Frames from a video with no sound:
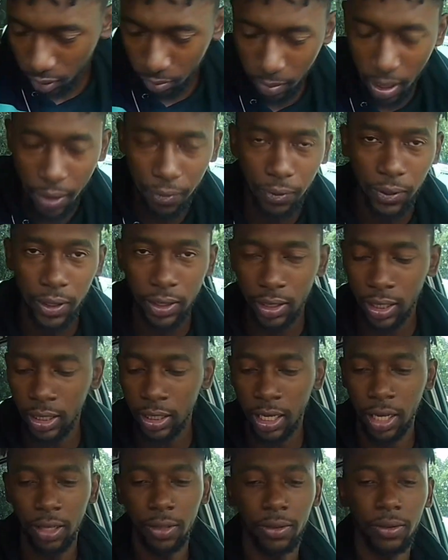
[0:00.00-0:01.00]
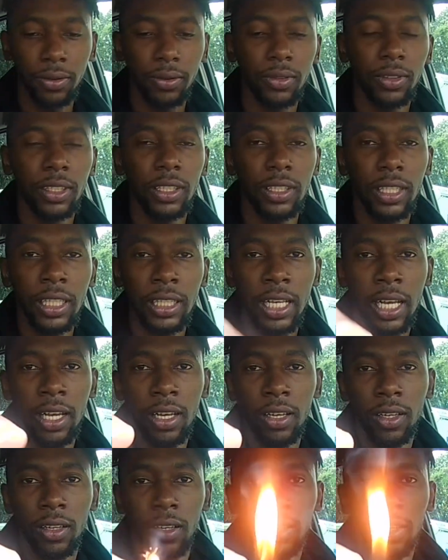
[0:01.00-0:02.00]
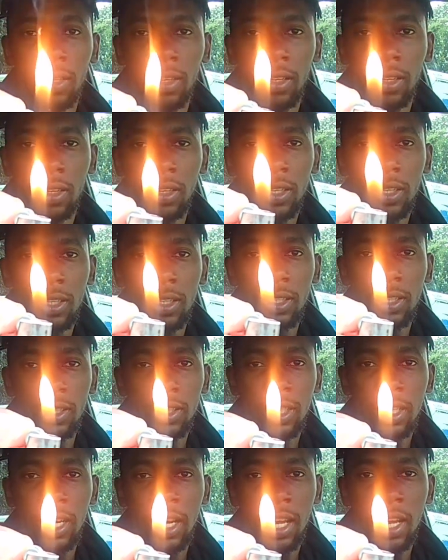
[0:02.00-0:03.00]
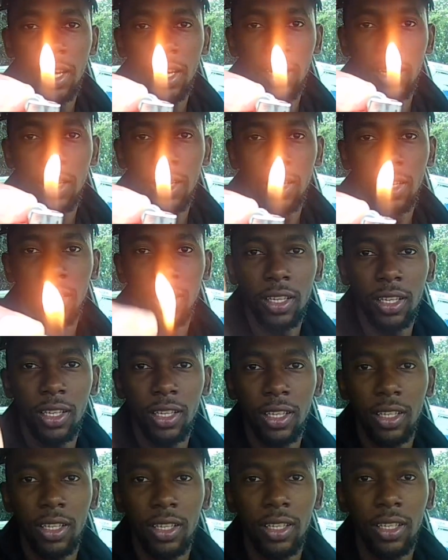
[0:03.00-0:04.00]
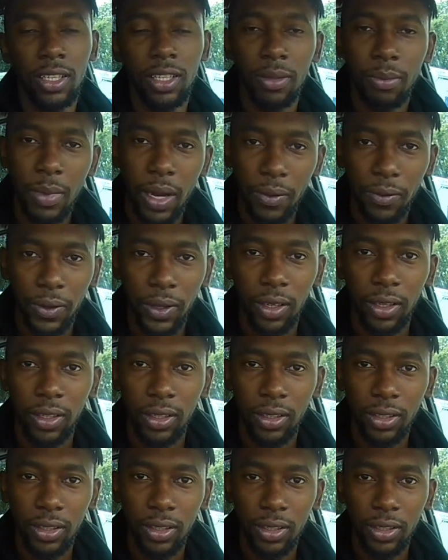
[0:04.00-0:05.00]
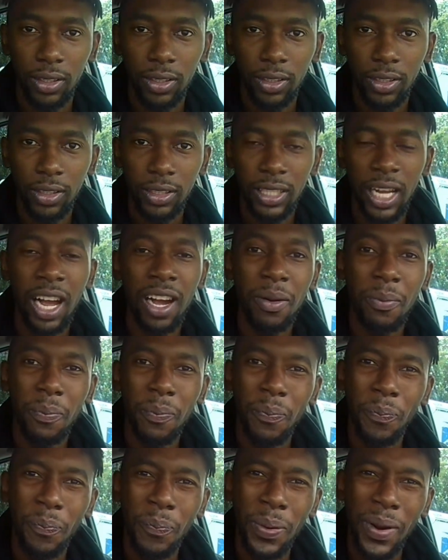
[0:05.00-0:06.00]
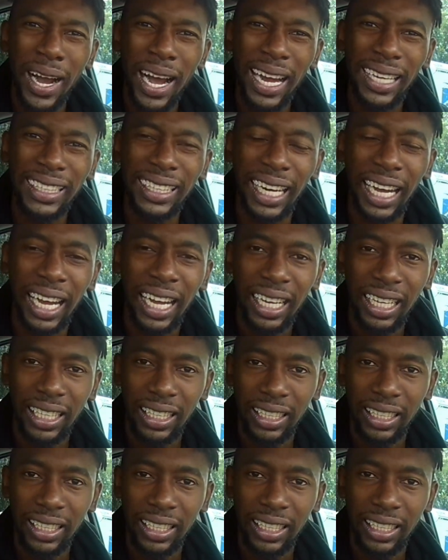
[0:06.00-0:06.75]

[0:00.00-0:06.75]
Mafi, see it there? See it there? See it there? Mafi. Sang bada.